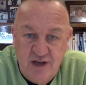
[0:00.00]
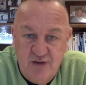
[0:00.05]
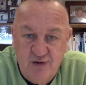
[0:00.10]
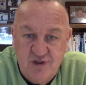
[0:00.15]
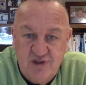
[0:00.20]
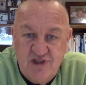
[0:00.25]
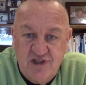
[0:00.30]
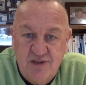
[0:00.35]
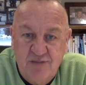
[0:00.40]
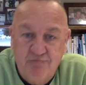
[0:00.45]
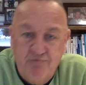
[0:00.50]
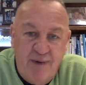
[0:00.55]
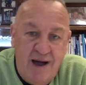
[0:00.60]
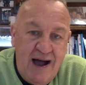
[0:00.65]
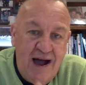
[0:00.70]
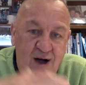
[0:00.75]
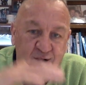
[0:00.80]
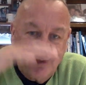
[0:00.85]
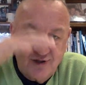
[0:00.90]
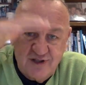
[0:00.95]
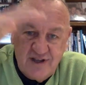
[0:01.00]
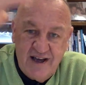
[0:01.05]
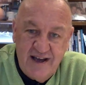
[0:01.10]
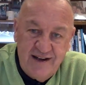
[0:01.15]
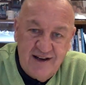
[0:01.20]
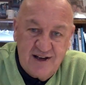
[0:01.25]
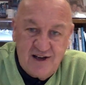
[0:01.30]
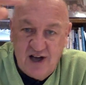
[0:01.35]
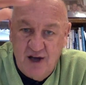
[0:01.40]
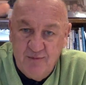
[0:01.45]
with some boughs
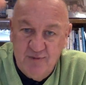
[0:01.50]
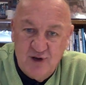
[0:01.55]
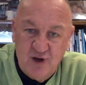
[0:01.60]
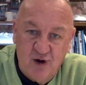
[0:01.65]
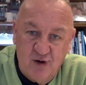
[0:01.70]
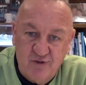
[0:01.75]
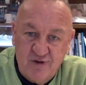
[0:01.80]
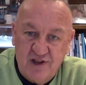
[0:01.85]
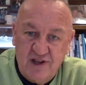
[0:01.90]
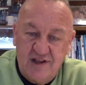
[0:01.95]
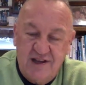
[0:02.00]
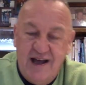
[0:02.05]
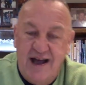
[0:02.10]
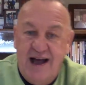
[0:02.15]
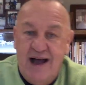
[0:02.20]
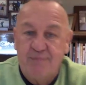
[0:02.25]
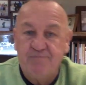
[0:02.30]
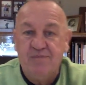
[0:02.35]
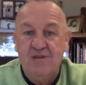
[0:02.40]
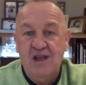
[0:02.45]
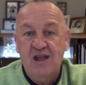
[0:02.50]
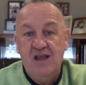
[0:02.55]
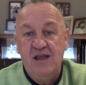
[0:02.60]
kind of coming over the top.